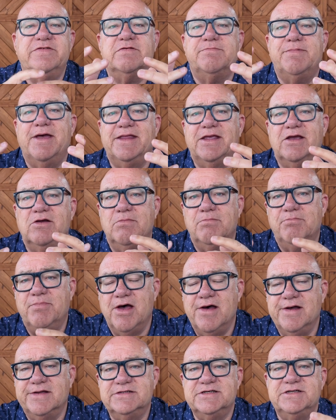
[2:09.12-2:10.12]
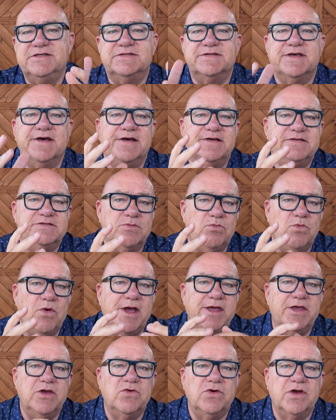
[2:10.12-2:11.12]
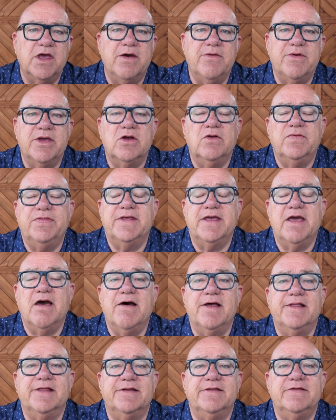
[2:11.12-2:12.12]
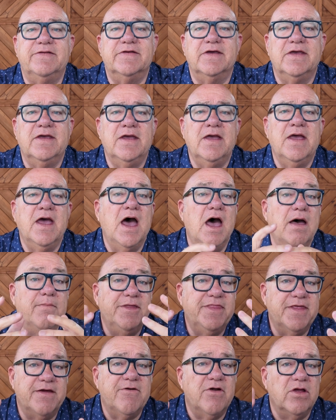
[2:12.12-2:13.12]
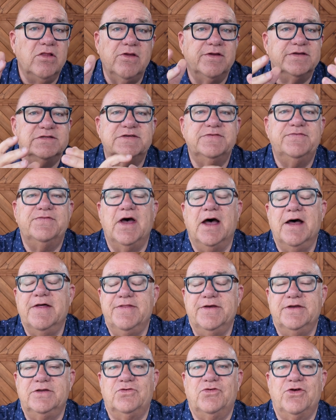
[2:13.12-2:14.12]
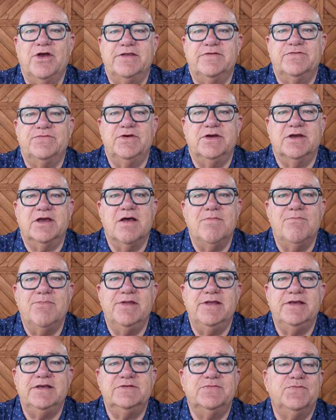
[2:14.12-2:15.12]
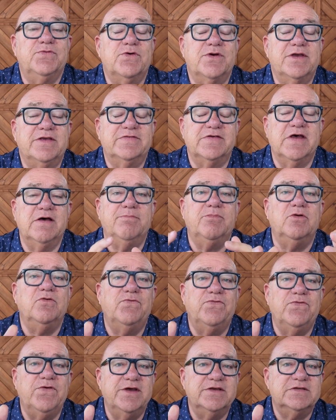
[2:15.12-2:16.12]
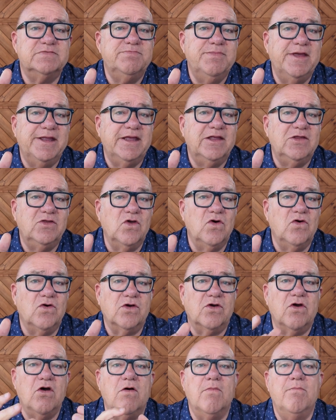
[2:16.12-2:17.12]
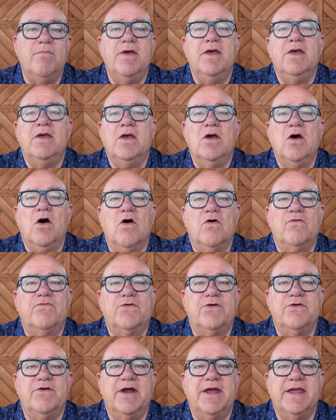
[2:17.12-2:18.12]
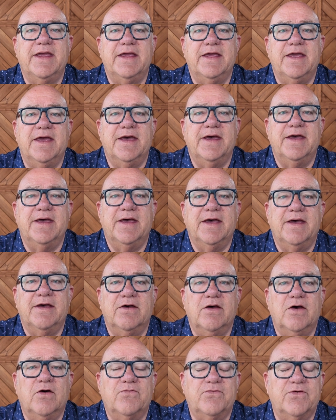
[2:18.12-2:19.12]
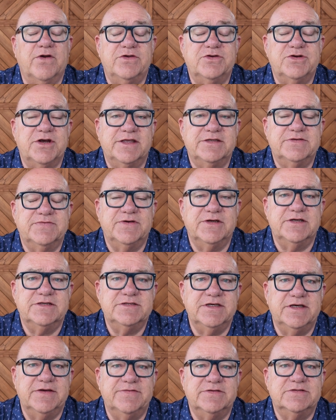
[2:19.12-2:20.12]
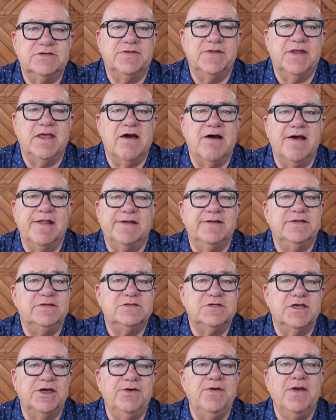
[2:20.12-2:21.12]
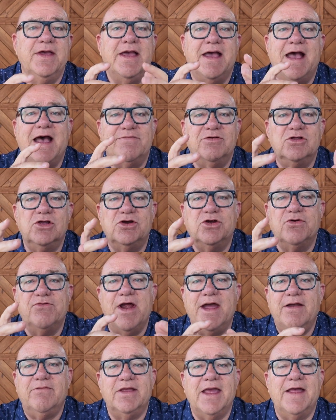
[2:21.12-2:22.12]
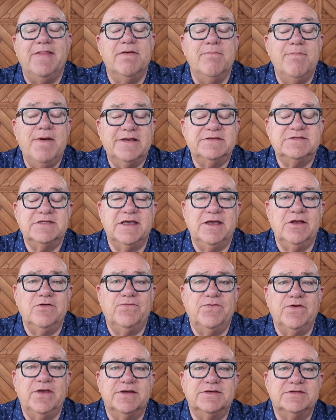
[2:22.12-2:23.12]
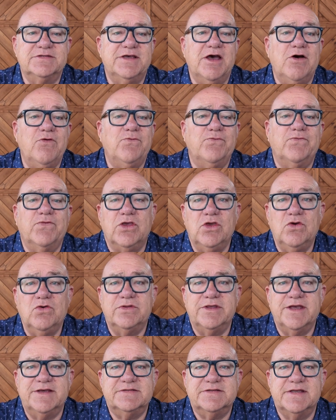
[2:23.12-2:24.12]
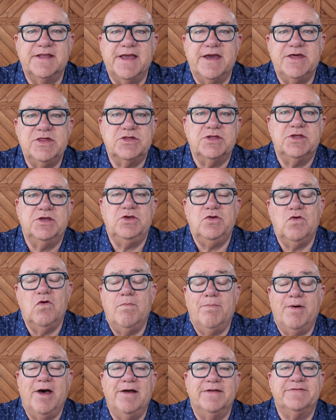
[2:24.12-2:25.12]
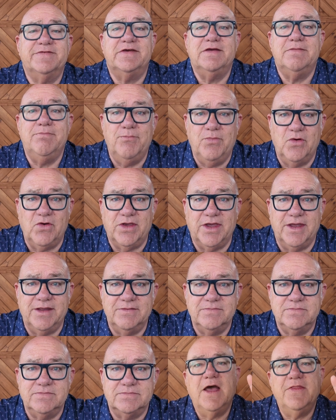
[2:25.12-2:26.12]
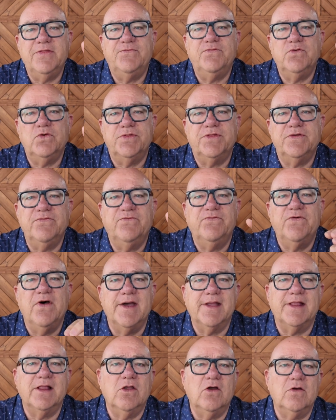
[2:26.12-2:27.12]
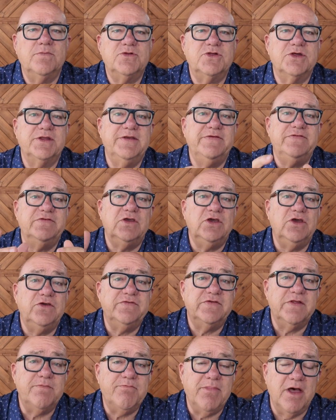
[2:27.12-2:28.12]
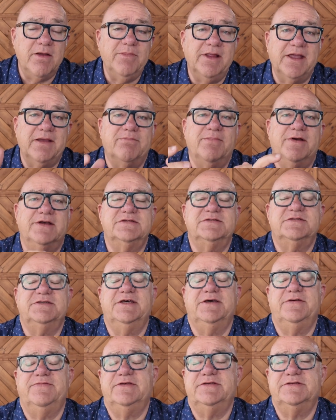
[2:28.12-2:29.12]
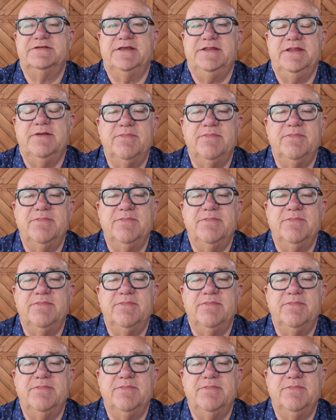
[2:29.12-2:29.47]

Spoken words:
depending on party size and where you're going on the island. But there are lots of other transfer companies. For example, firstminute.com offer a transfer service on the island. So have a look around, get the best deal for yourself, for your destination and your party, and book it. And the fourth and final option is to use the public bus service, and the